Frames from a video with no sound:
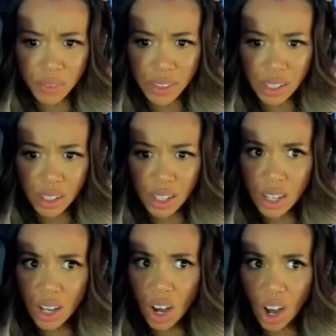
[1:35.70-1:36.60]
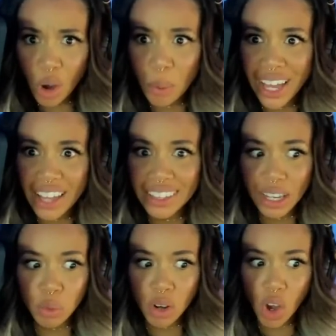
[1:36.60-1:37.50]
Oh my God, they
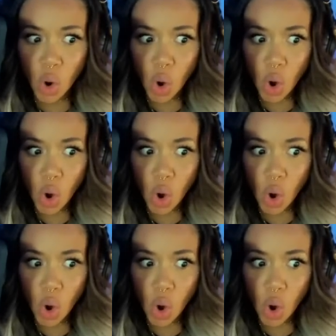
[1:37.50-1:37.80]
don't know.